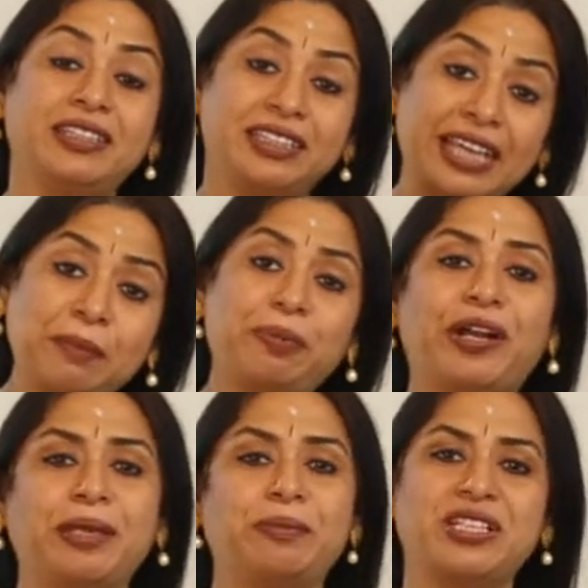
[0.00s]
the then
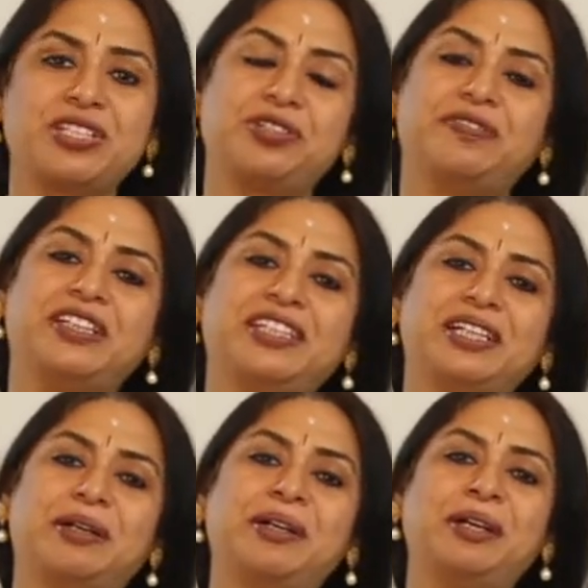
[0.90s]
Prime Minister of
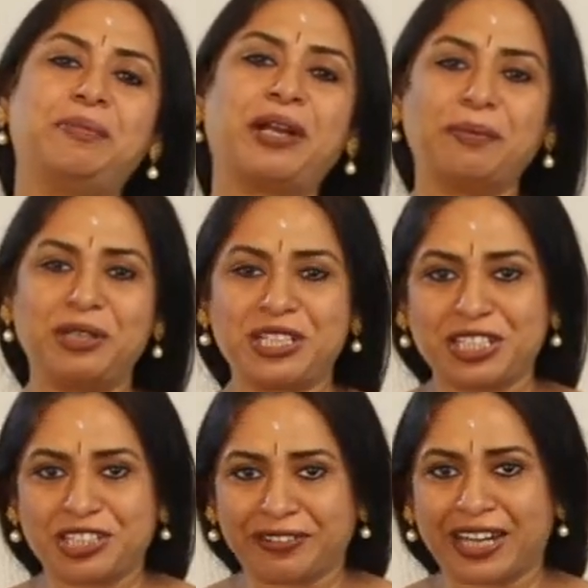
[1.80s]
India, Prime
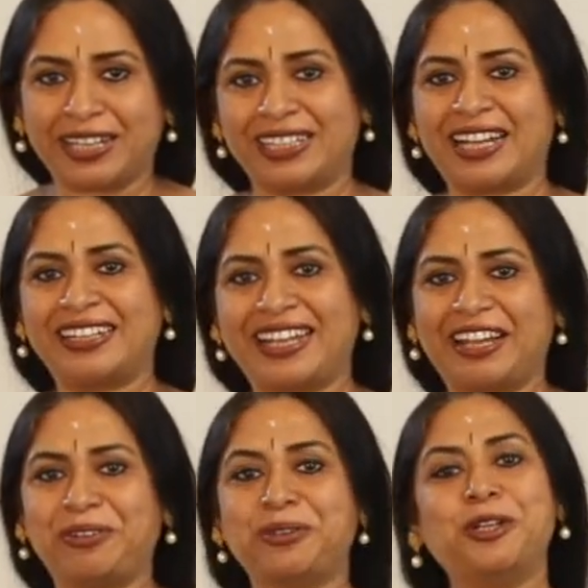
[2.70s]
Minister Jawaharlal
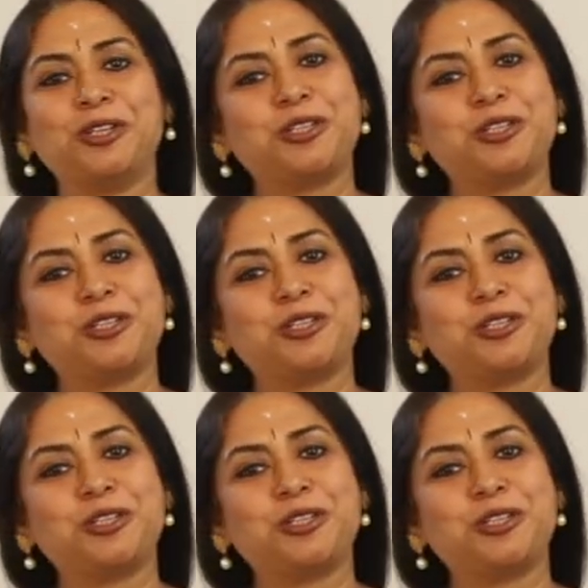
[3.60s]
Nehru,